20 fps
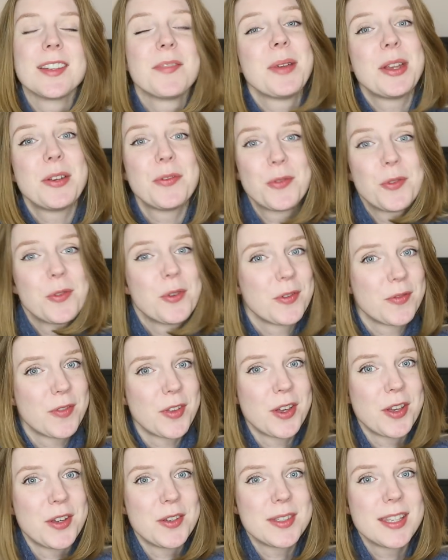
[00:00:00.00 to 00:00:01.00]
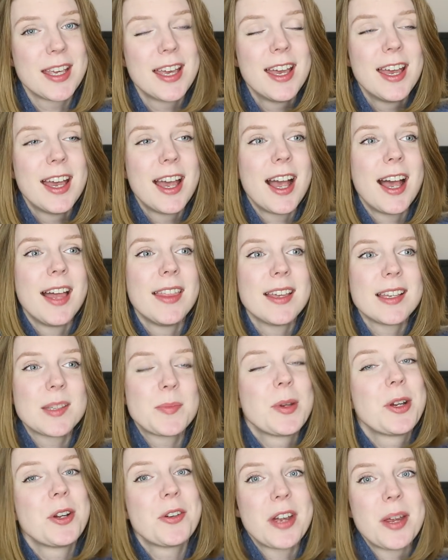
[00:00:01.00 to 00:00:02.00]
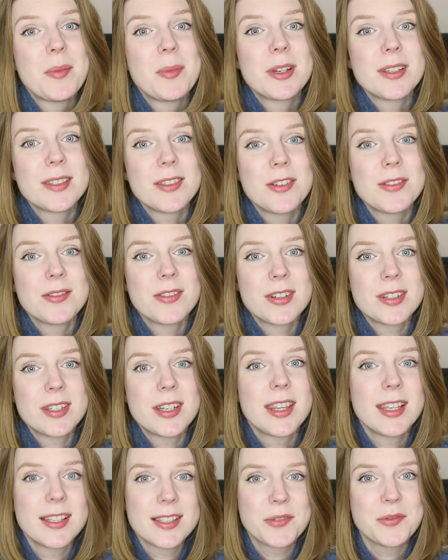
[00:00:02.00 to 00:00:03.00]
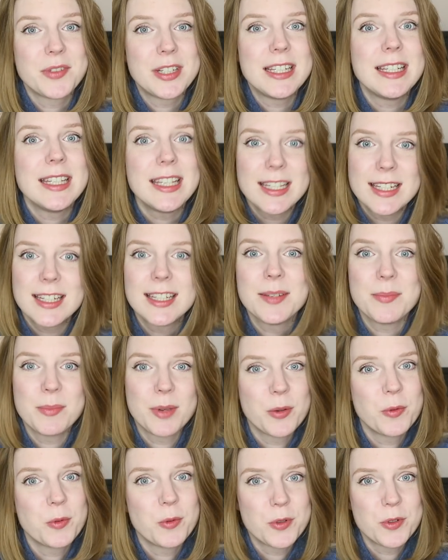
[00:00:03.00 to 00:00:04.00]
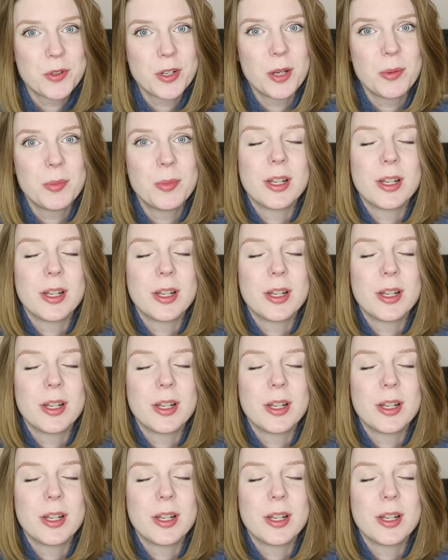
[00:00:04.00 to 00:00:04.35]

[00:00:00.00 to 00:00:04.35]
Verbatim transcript: I made four of those and that's been great because those are actually things I really needed in my wardrobe,